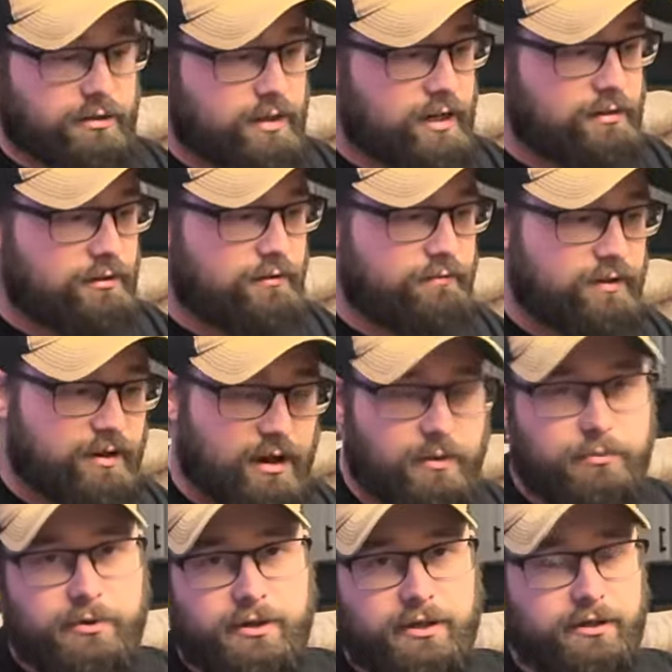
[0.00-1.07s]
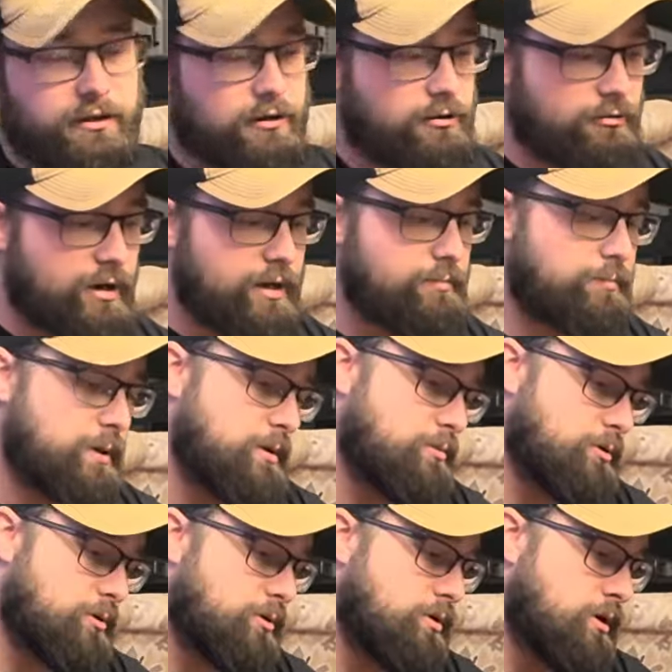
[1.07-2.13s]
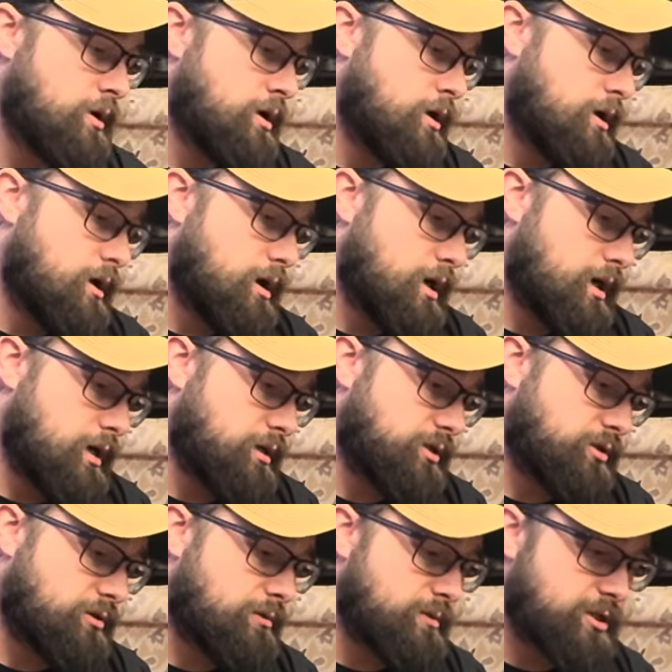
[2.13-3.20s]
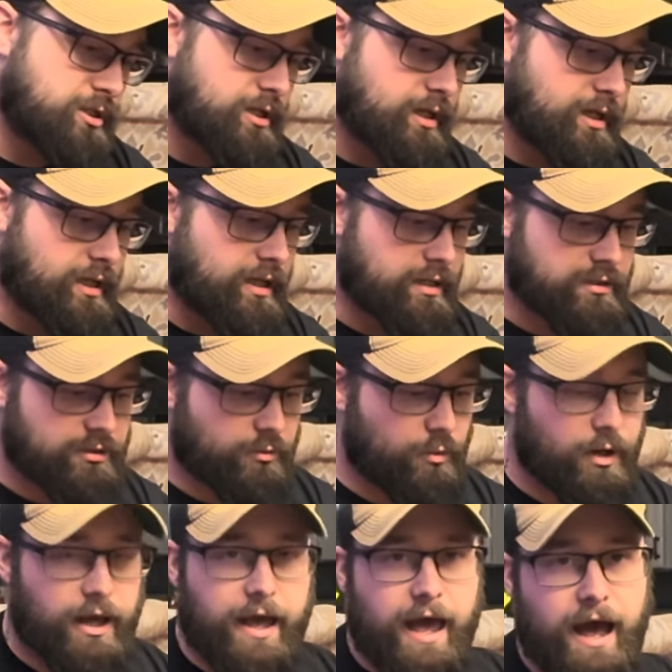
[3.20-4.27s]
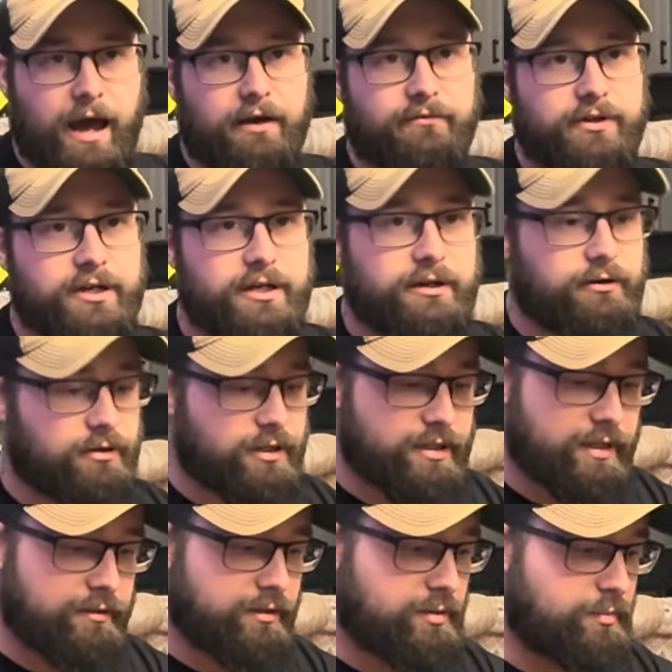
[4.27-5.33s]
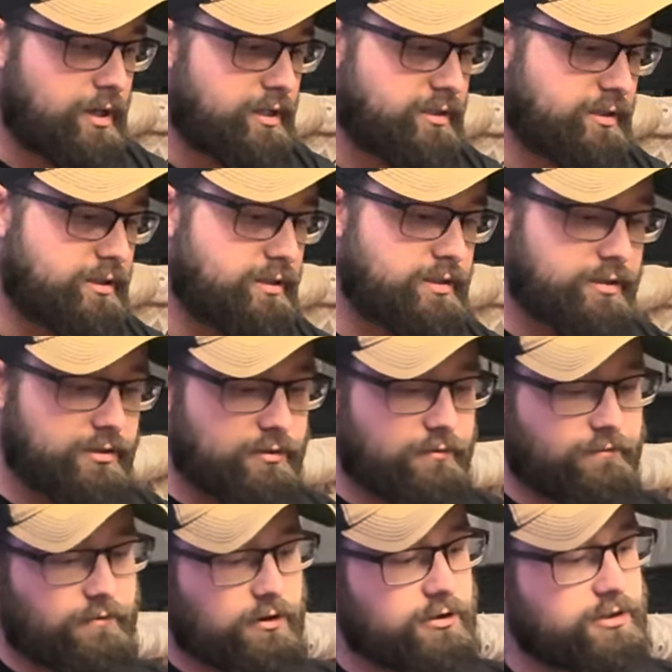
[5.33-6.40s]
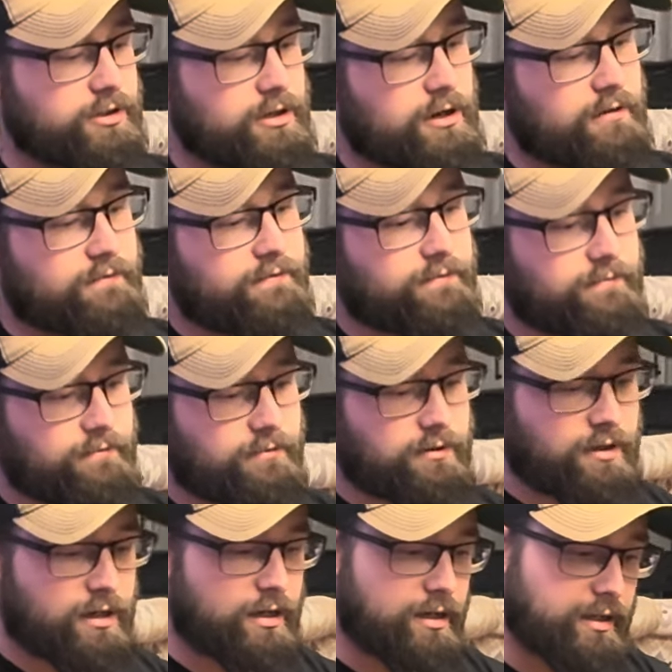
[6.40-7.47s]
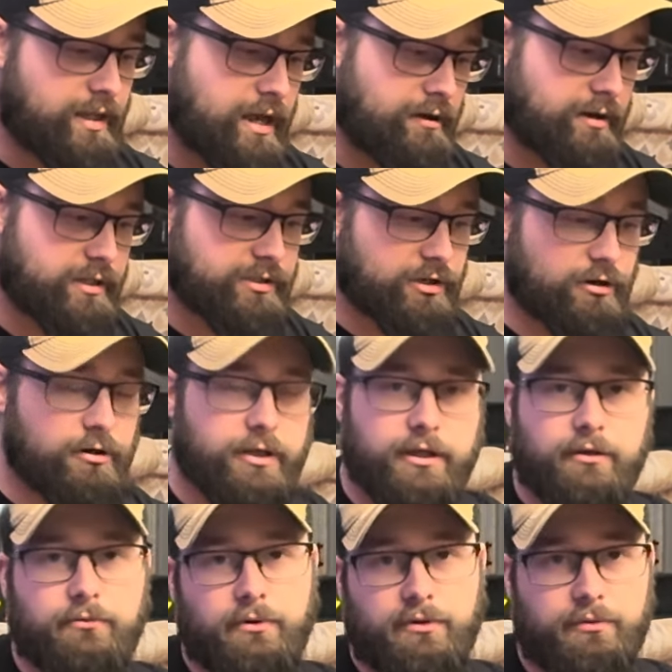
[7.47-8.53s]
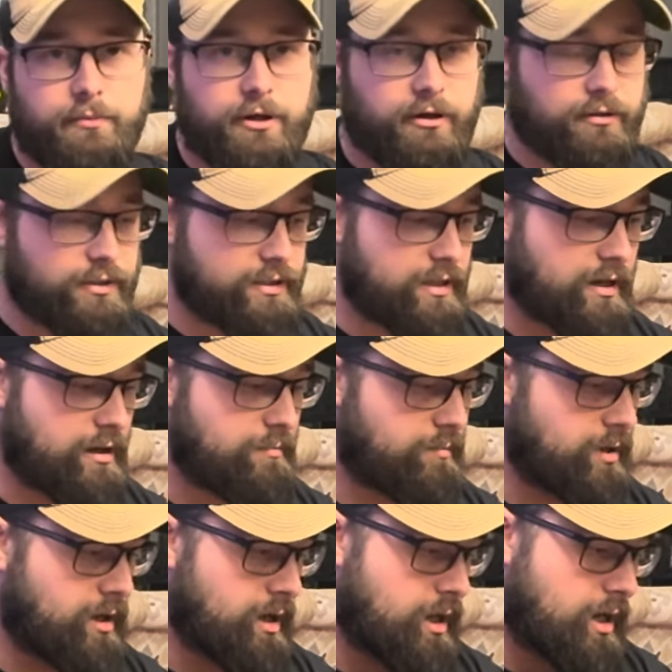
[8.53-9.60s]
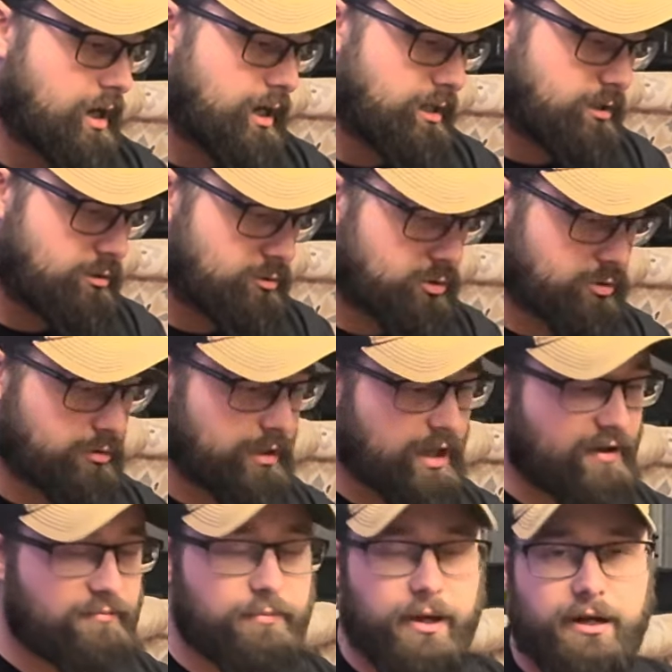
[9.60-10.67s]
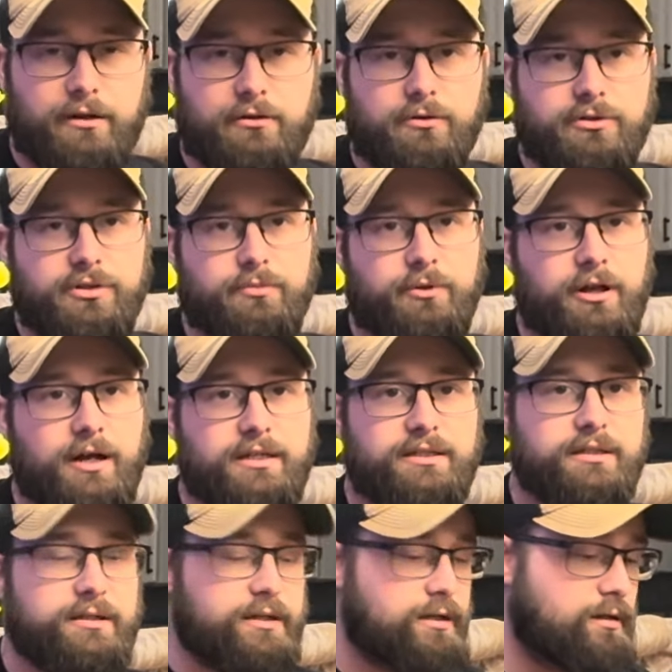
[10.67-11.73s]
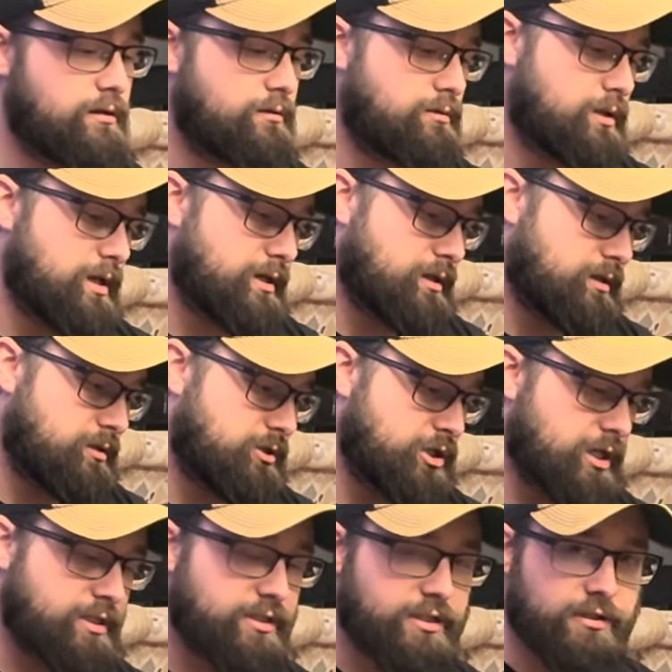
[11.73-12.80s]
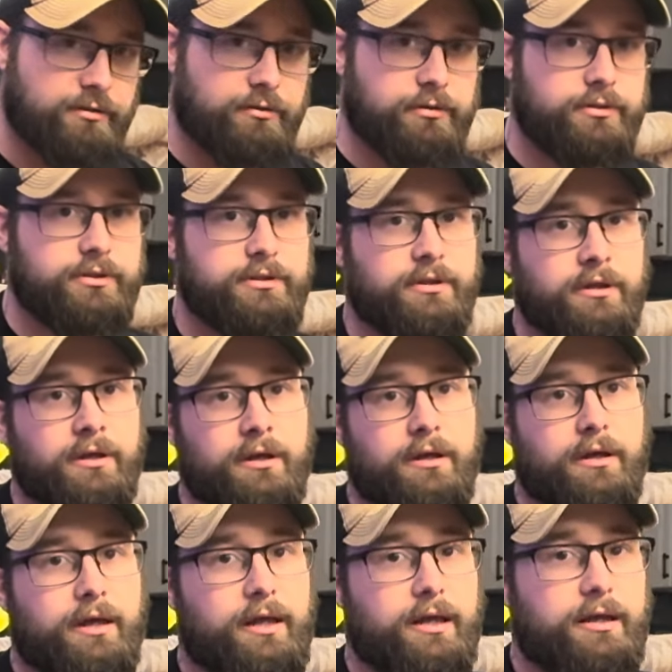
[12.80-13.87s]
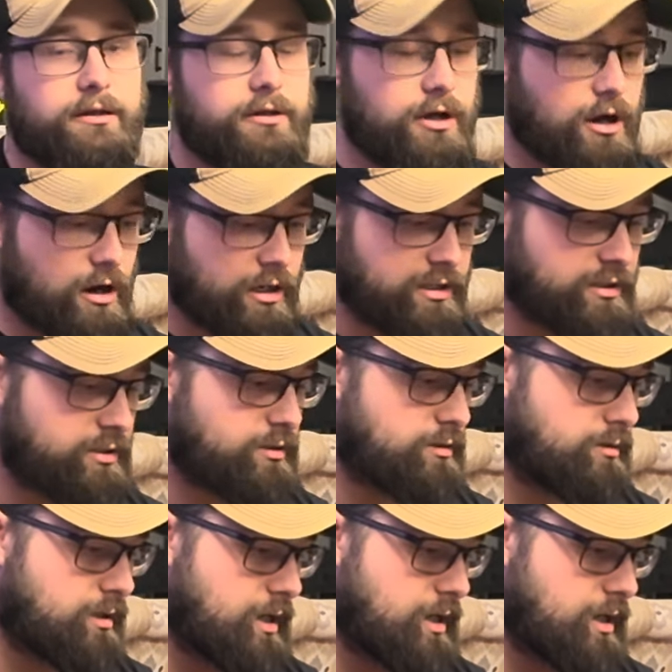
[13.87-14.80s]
I love the company. They're great people. So I'm just going to get into what I have in here on a daily basis. So first off, I carry a tourniquet with me all the time. I usually have medical supplies in here like chest seals and gauze